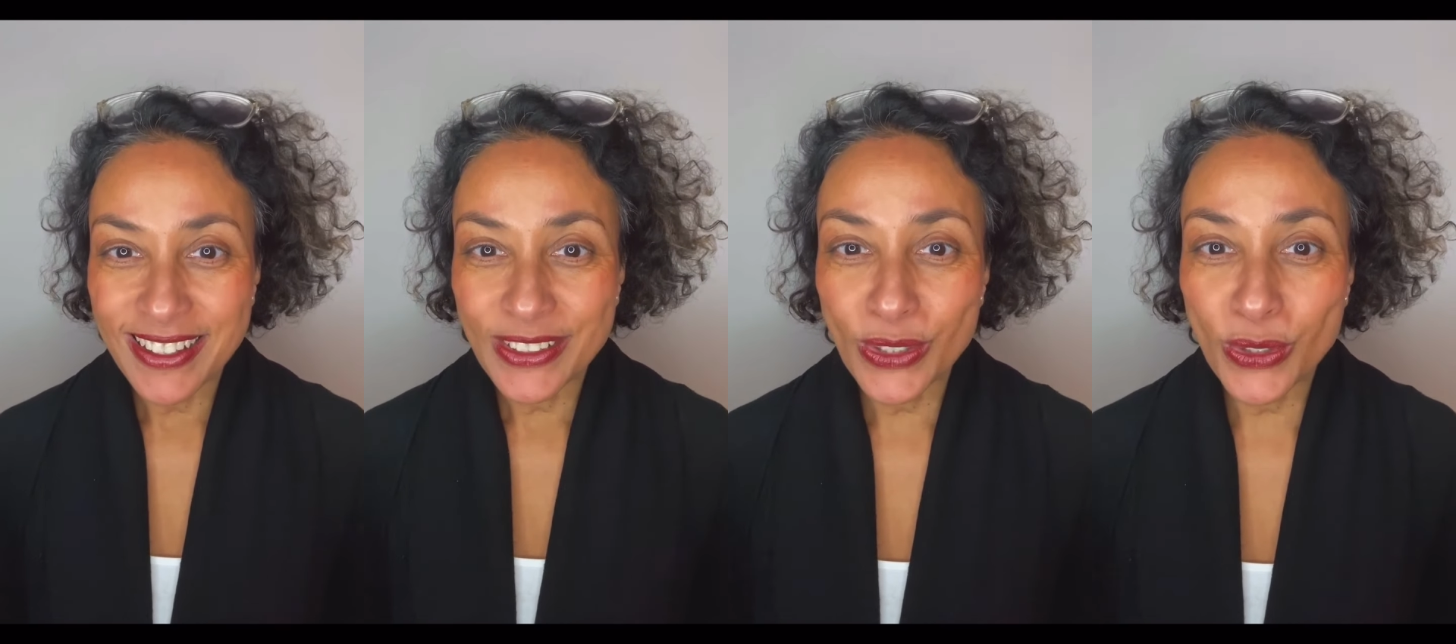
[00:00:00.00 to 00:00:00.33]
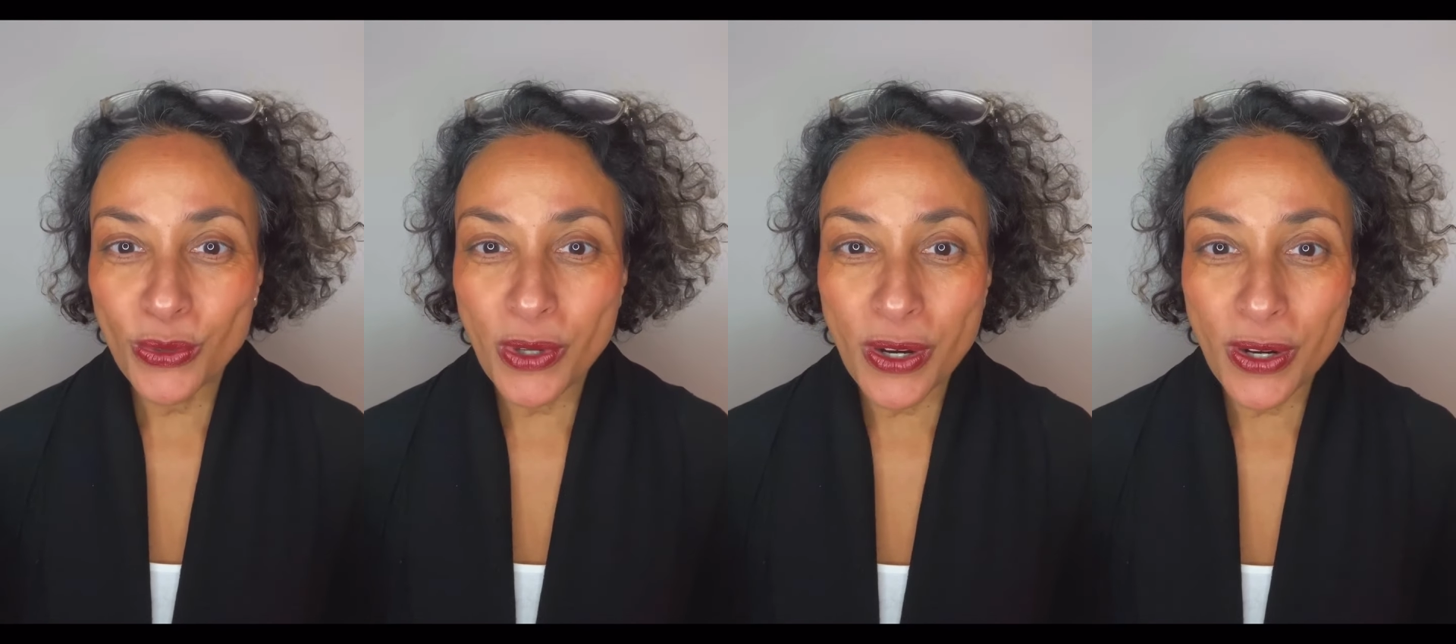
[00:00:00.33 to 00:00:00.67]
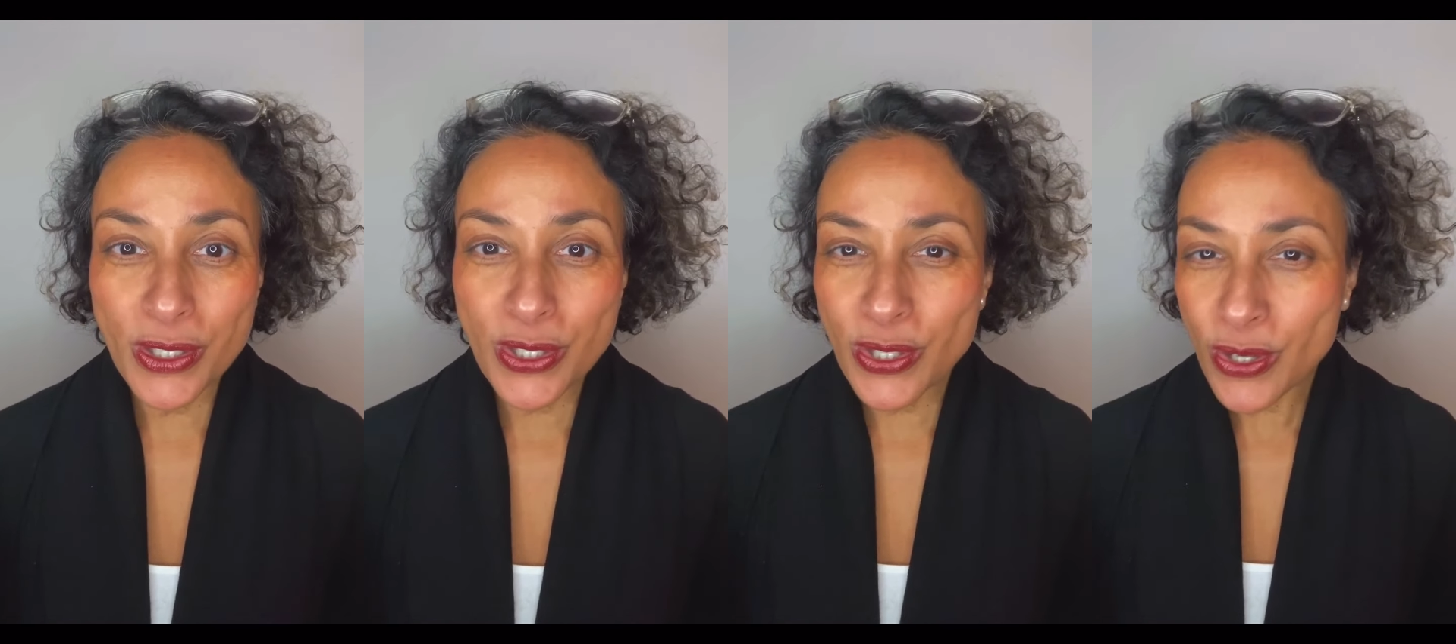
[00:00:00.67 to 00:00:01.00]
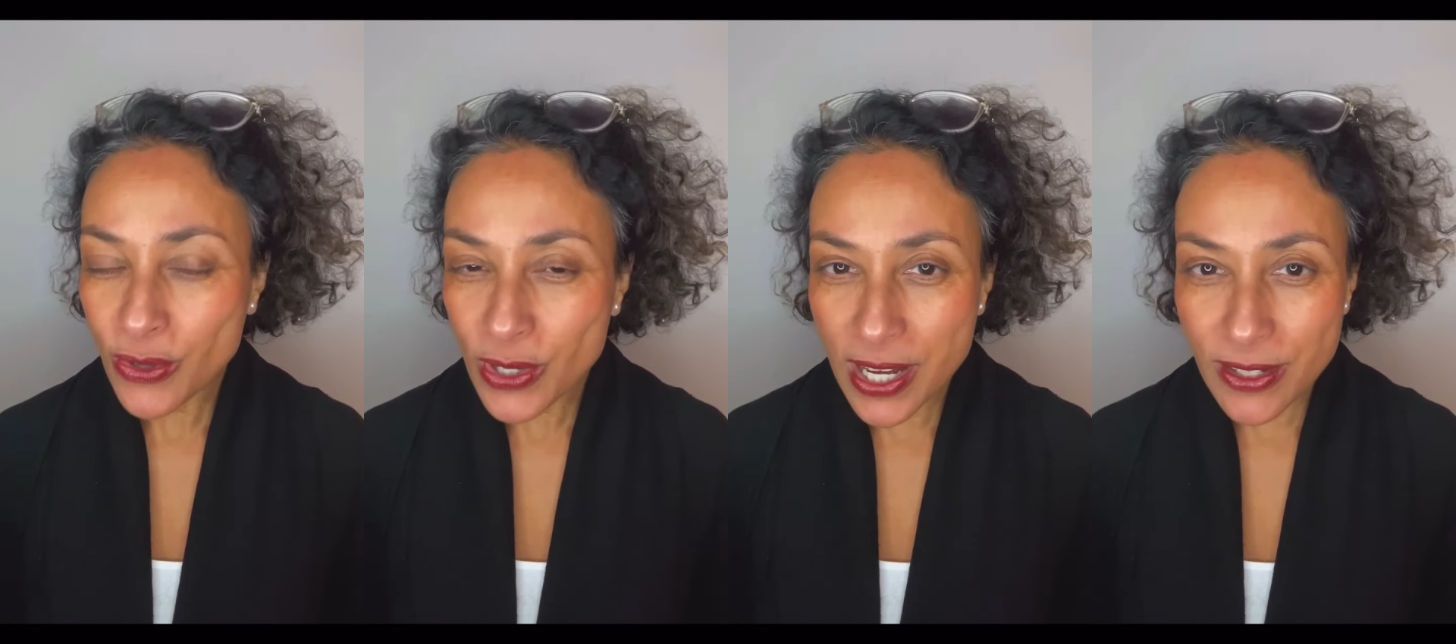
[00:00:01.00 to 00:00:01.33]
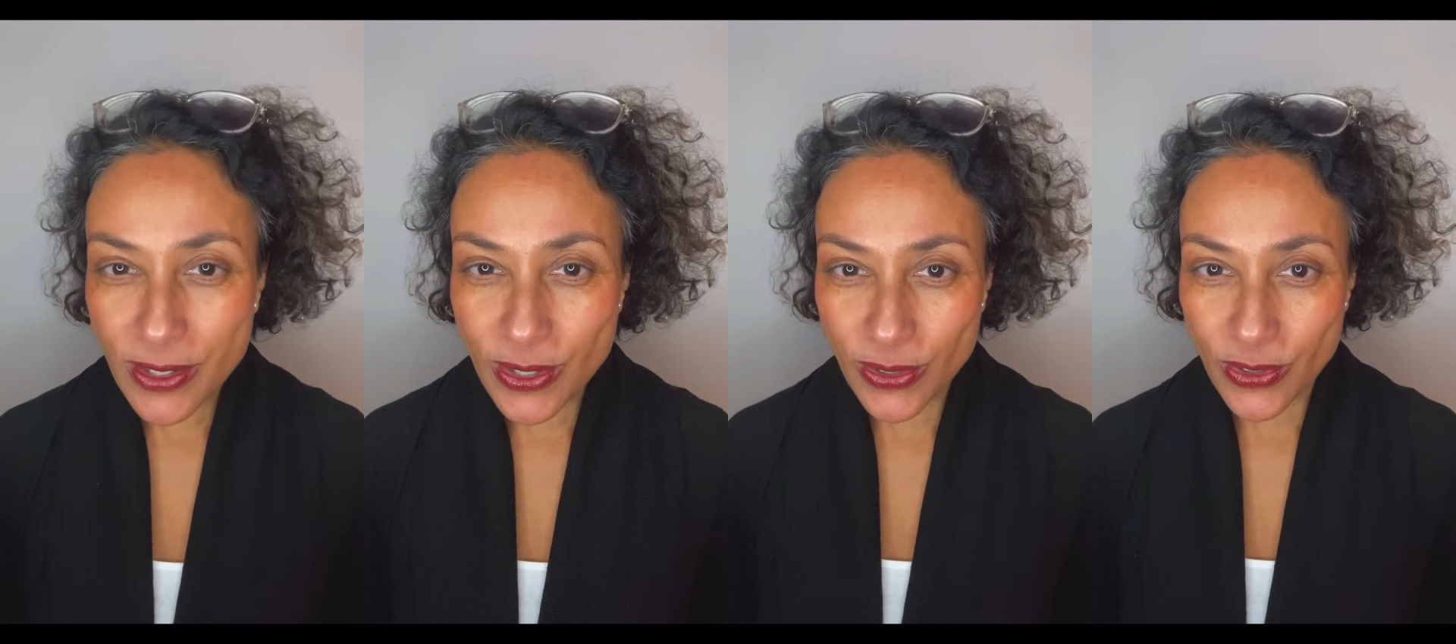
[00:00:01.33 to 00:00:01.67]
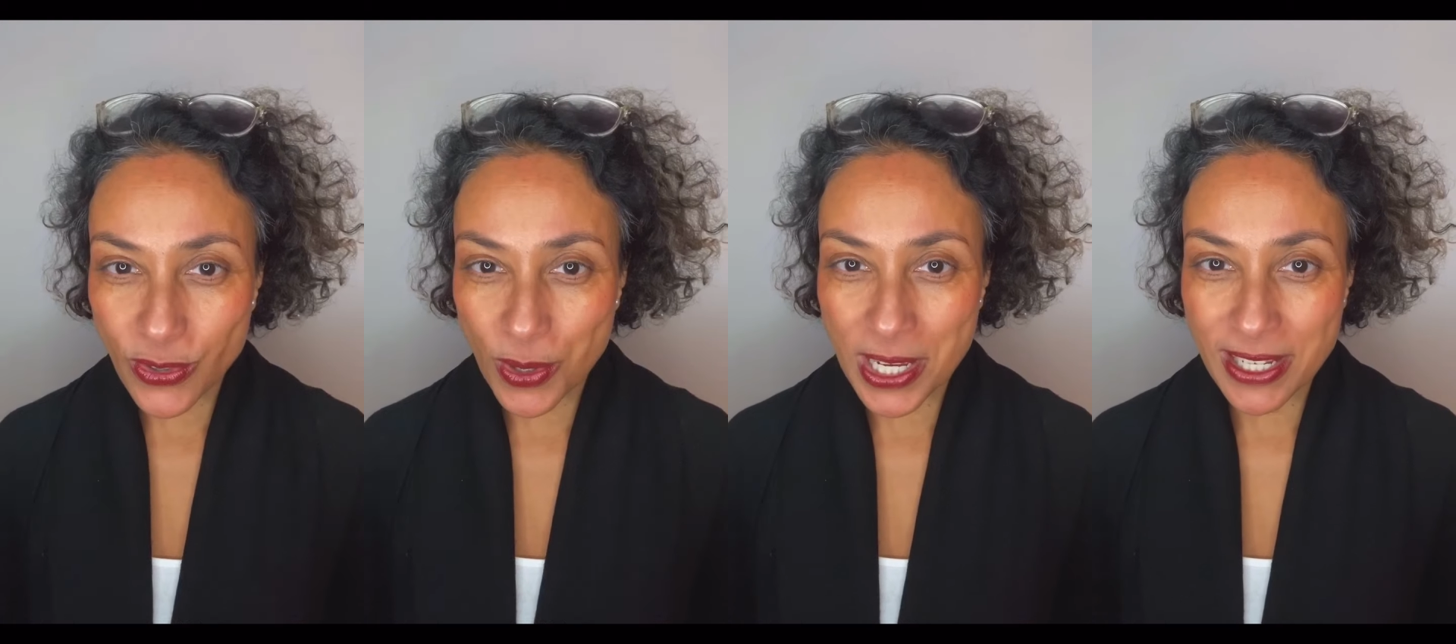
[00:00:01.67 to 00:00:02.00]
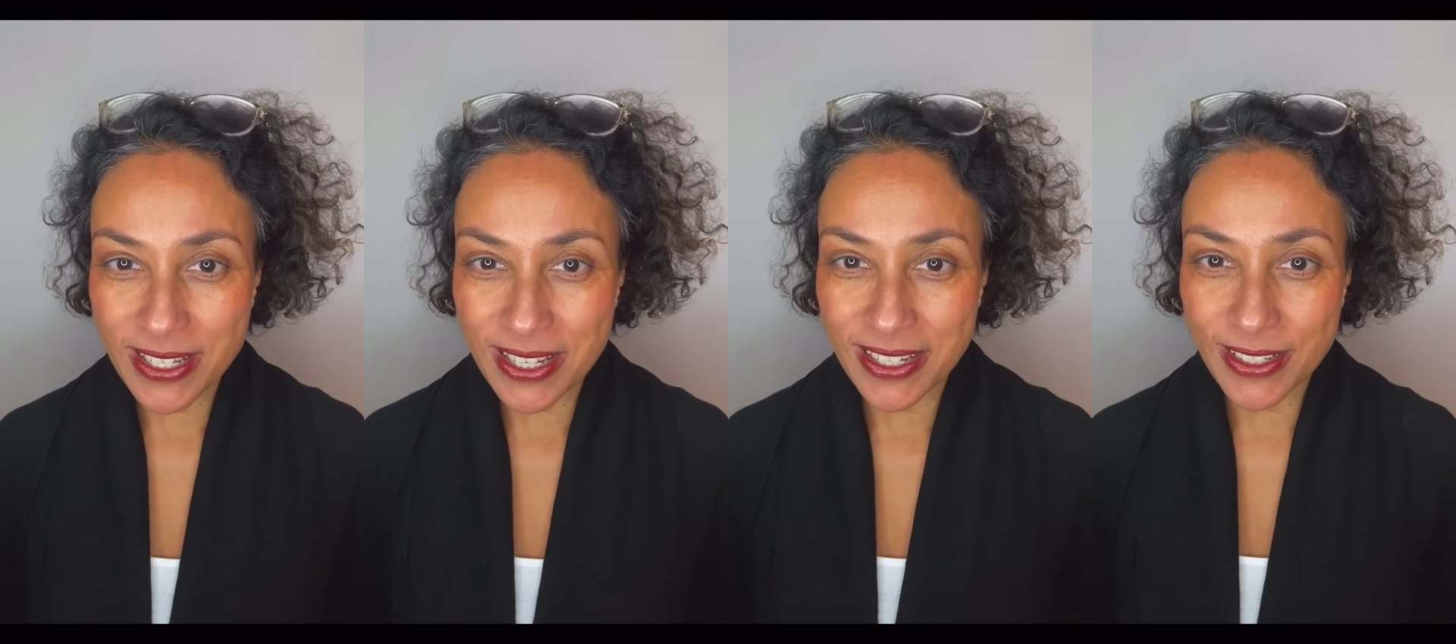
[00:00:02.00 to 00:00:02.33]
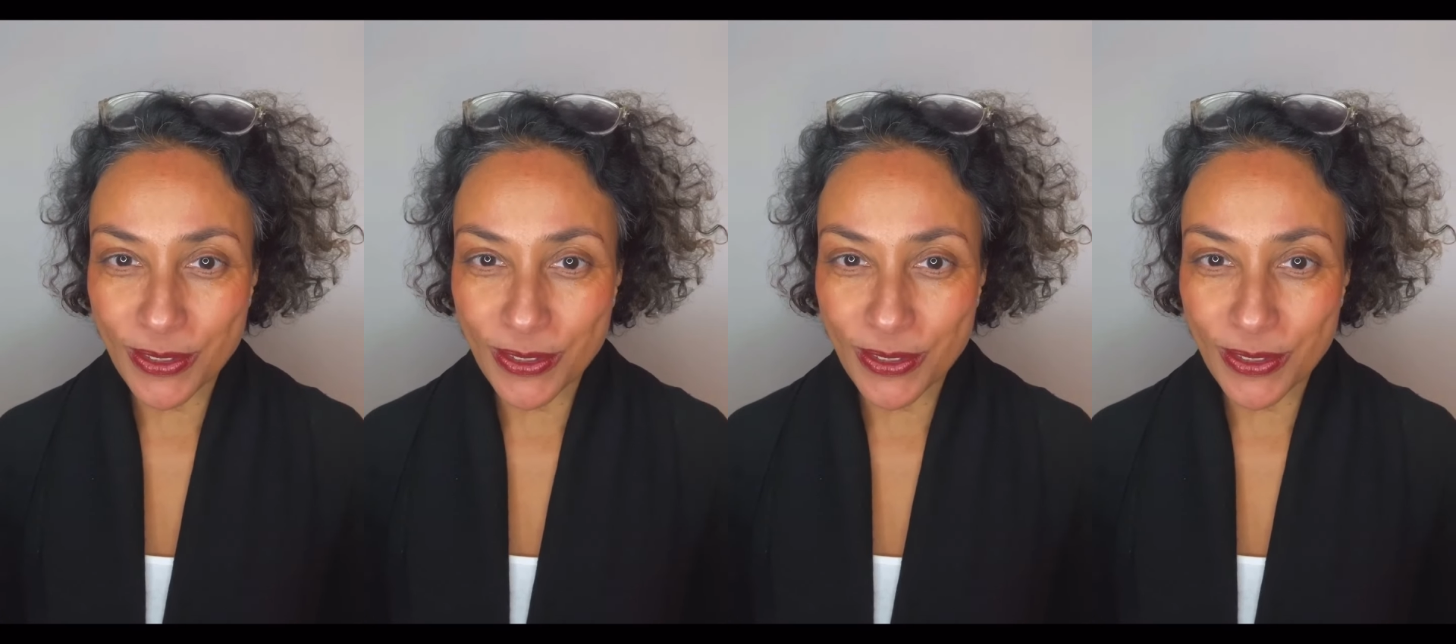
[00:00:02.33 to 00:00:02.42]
You are so concentrated,